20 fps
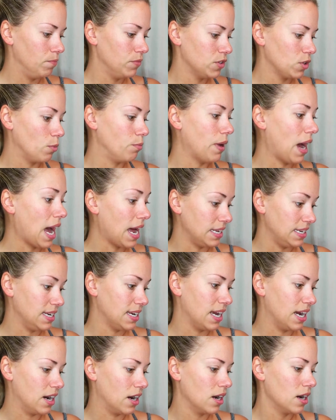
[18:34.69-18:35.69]
So body
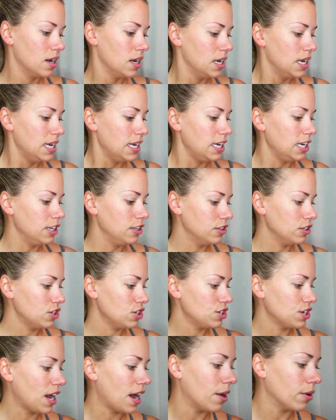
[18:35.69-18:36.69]
care. In the
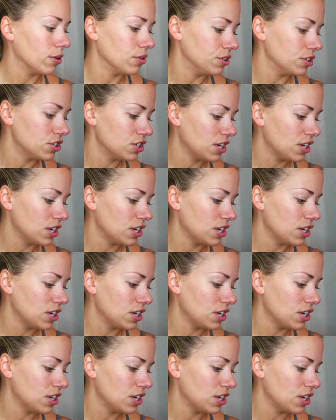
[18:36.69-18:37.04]
shower